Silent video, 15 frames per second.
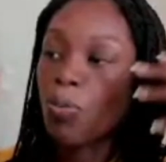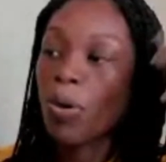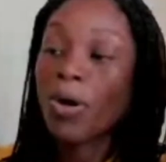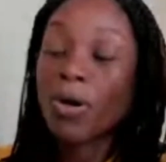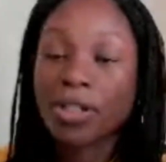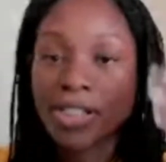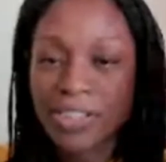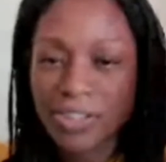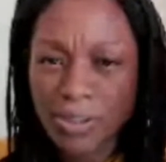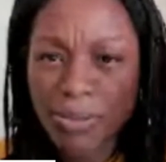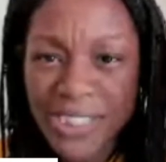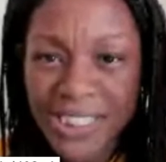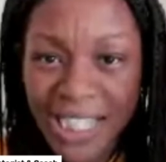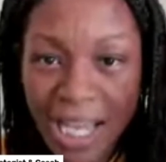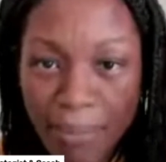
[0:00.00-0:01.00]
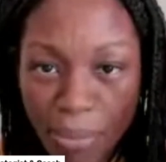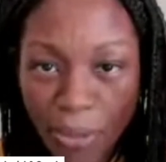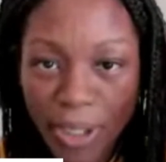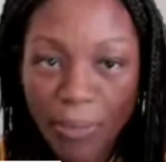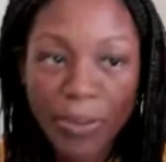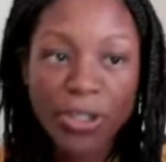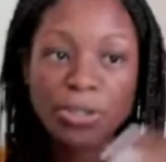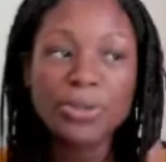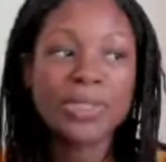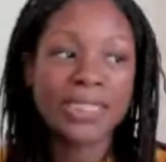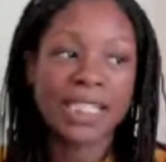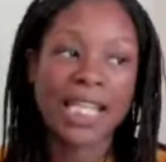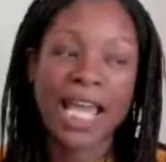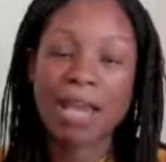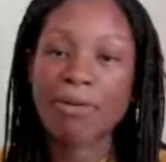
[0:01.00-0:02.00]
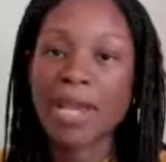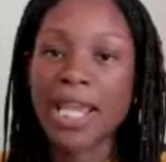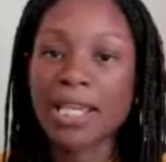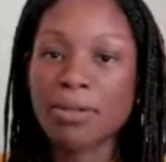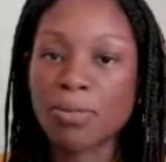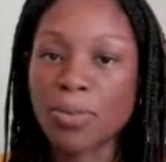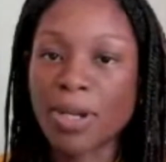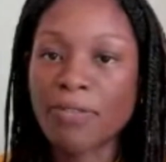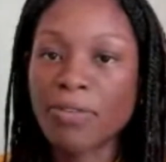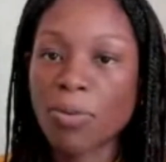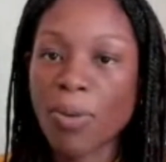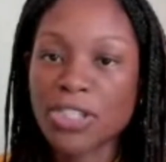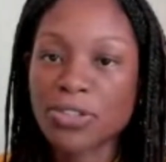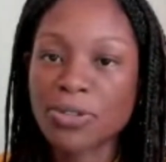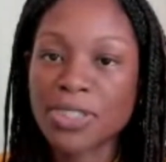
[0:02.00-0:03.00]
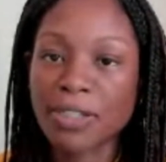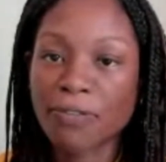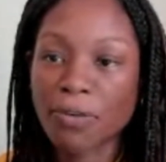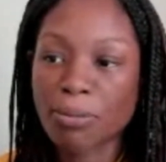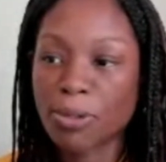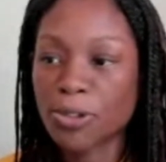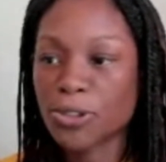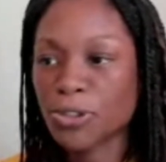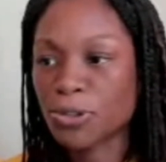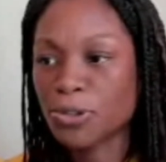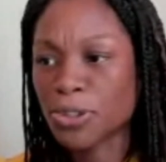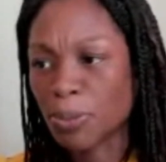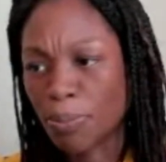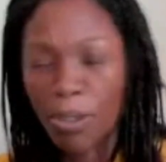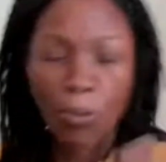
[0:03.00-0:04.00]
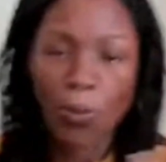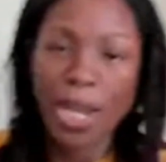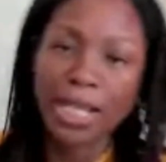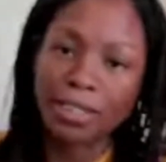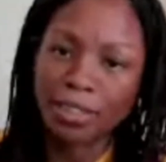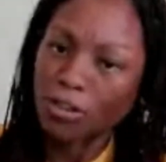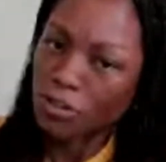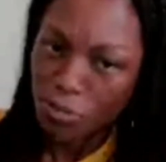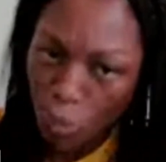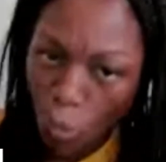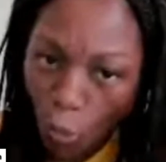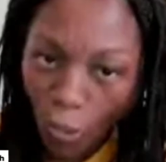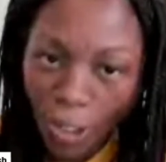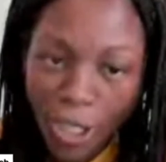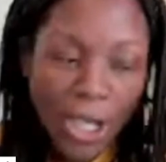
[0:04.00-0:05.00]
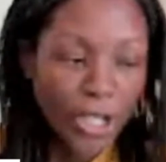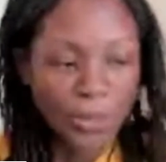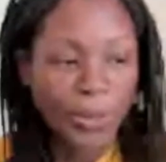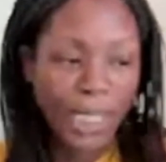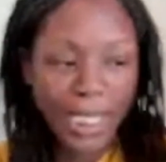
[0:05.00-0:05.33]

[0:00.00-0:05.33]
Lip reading: world, consumer standpoint. We're used to that, right? We ever watch those infomercials? But wait, there's more. You